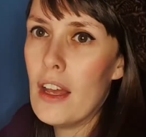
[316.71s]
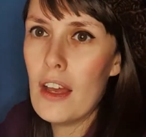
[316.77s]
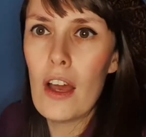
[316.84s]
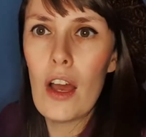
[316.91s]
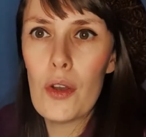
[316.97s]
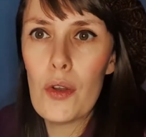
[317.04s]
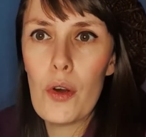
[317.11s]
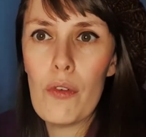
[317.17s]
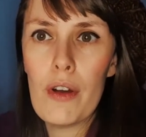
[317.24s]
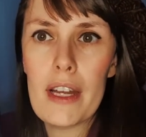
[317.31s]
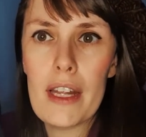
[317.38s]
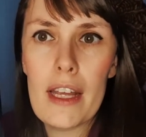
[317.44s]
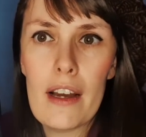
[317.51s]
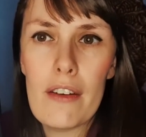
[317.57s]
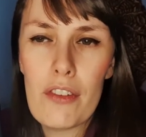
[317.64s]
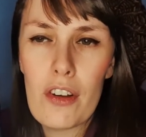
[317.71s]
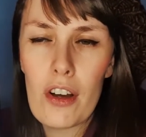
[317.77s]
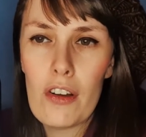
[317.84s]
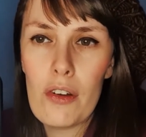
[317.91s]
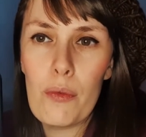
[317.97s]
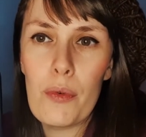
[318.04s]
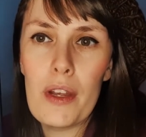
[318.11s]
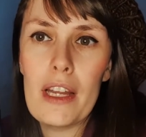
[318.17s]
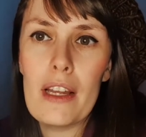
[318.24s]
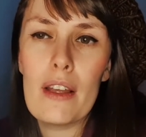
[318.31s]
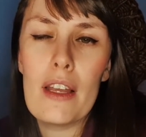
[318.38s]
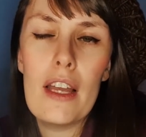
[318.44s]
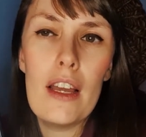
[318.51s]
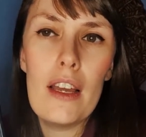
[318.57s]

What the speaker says: and already I've got a really,